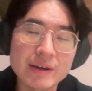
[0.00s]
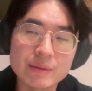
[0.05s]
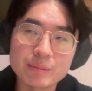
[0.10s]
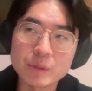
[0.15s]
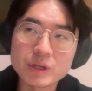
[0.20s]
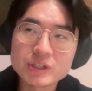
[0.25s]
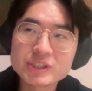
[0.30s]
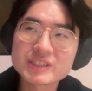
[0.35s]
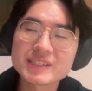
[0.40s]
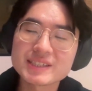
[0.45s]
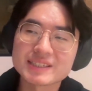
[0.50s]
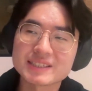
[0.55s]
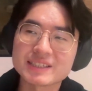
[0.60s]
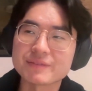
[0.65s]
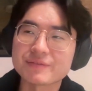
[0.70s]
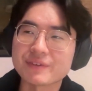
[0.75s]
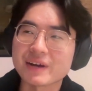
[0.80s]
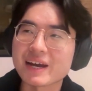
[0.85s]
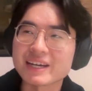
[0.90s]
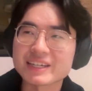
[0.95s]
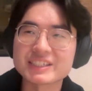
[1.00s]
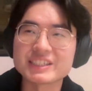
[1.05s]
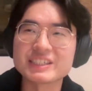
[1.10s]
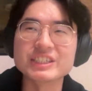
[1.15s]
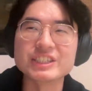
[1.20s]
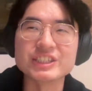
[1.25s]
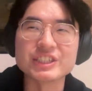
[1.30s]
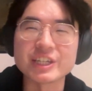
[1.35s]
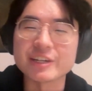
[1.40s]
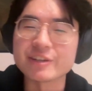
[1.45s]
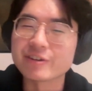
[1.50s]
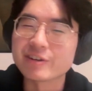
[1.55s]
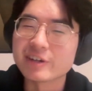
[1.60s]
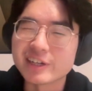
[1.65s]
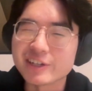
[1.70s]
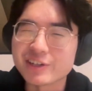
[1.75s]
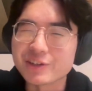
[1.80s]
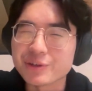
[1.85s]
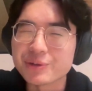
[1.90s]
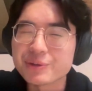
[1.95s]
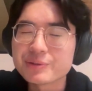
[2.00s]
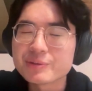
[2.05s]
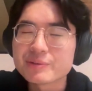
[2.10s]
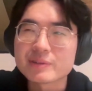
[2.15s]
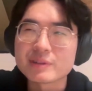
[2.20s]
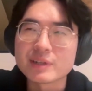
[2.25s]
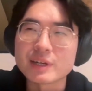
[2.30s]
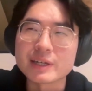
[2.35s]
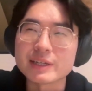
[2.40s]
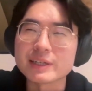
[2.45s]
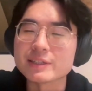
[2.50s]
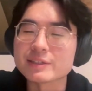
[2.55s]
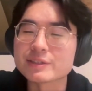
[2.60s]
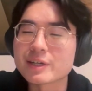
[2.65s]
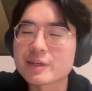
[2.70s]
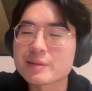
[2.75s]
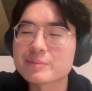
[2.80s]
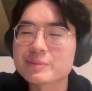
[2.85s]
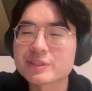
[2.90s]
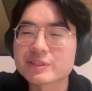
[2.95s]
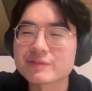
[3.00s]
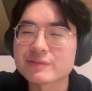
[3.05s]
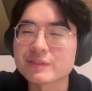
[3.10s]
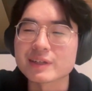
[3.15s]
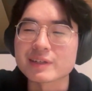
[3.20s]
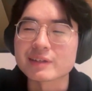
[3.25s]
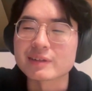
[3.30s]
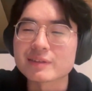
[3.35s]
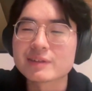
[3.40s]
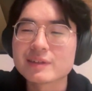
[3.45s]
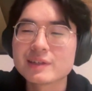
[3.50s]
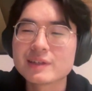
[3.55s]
most of the stuff I actually generally knew, like in terms of like